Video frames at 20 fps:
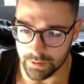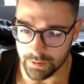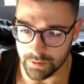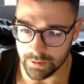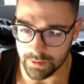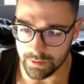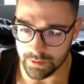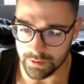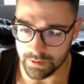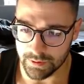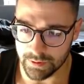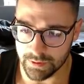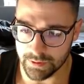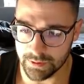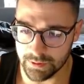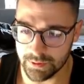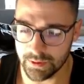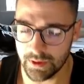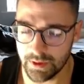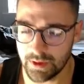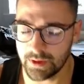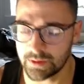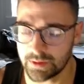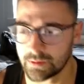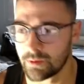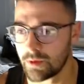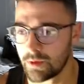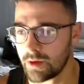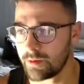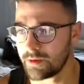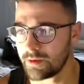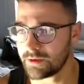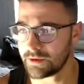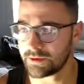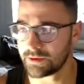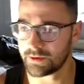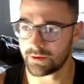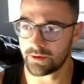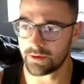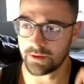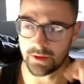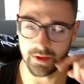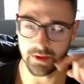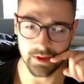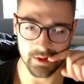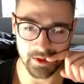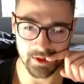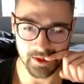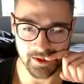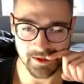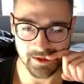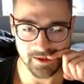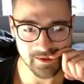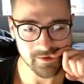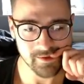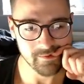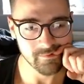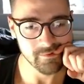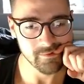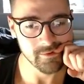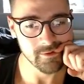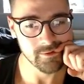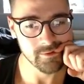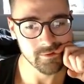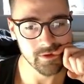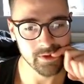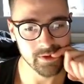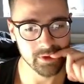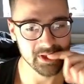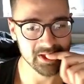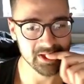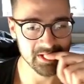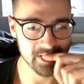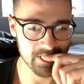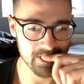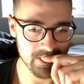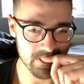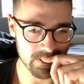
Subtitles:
snakes, Y position, no foods, Y position.